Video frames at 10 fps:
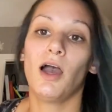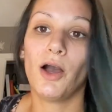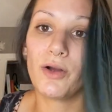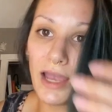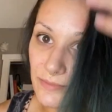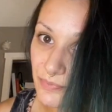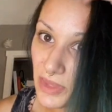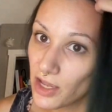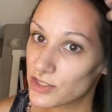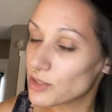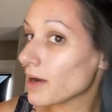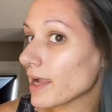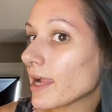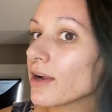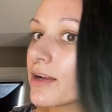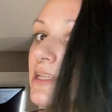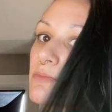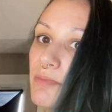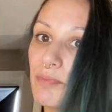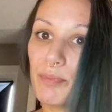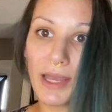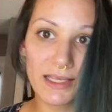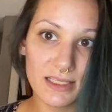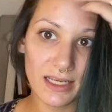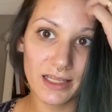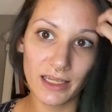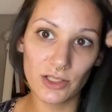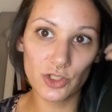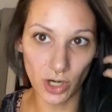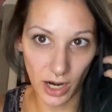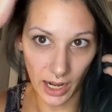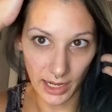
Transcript: Okay, so my hair is basically dry.